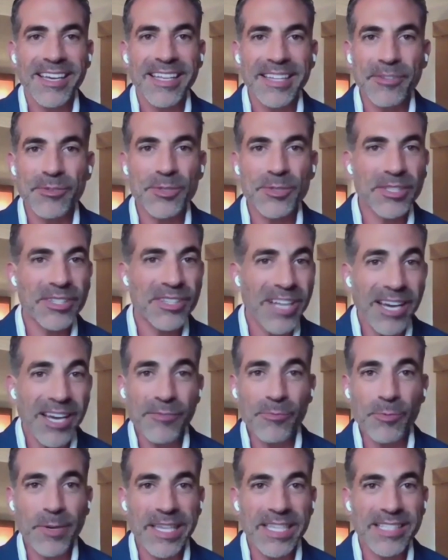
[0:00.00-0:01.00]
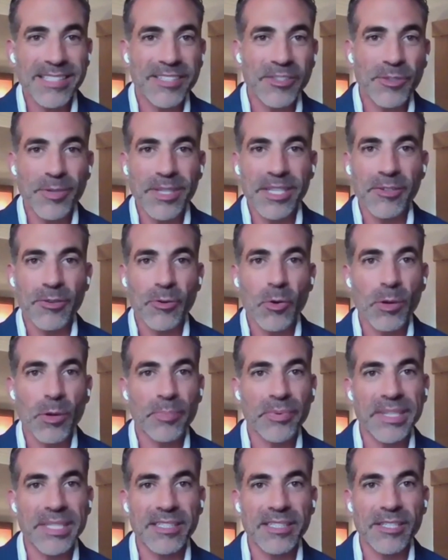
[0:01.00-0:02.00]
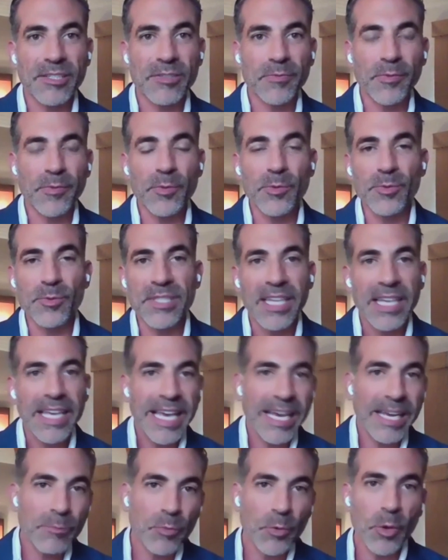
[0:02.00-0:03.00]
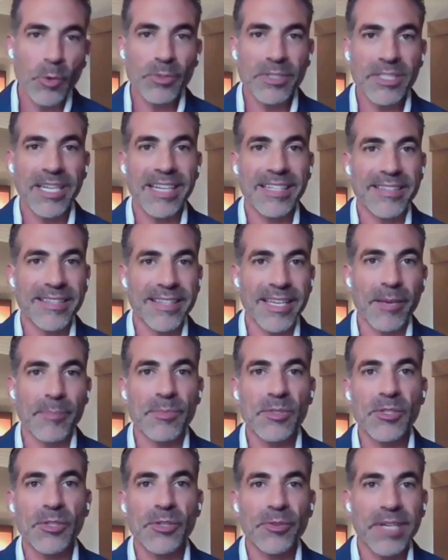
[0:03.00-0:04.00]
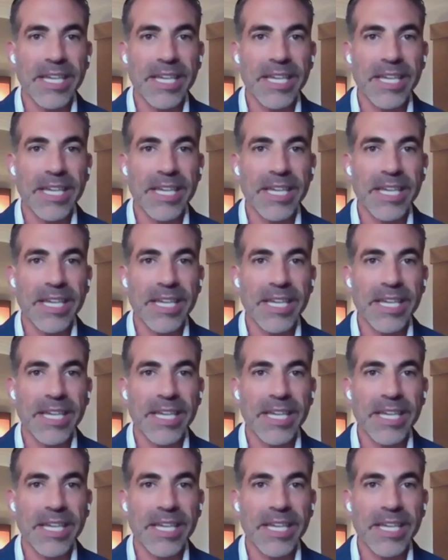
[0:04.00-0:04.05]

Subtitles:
There's a lot of ways that you can incorporate these foods and rotate them so you're